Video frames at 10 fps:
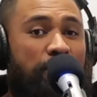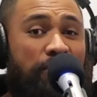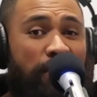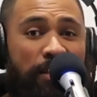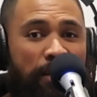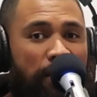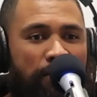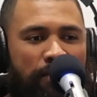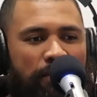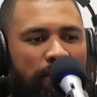seeing
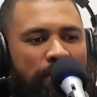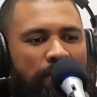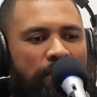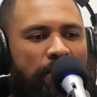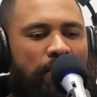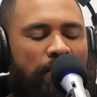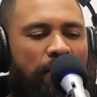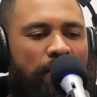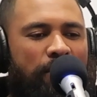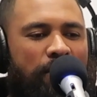it,
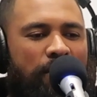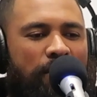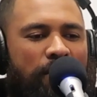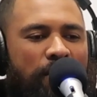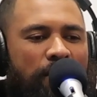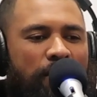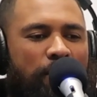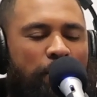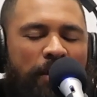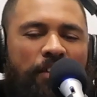you know.
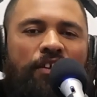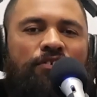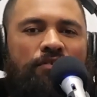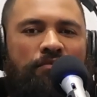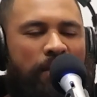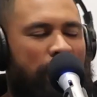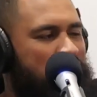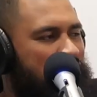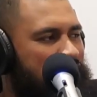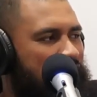But that's
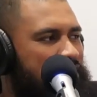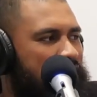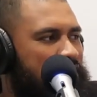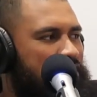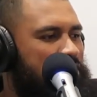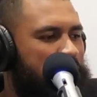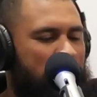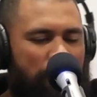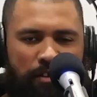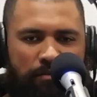just us, just
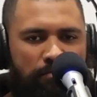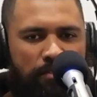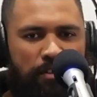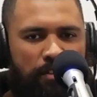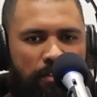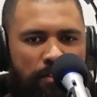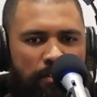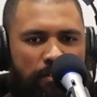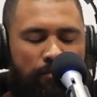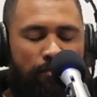speaking
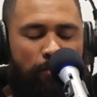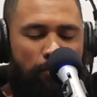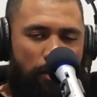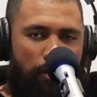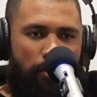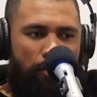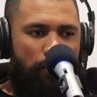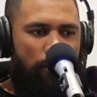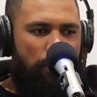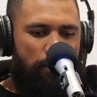from
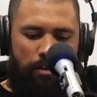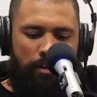her.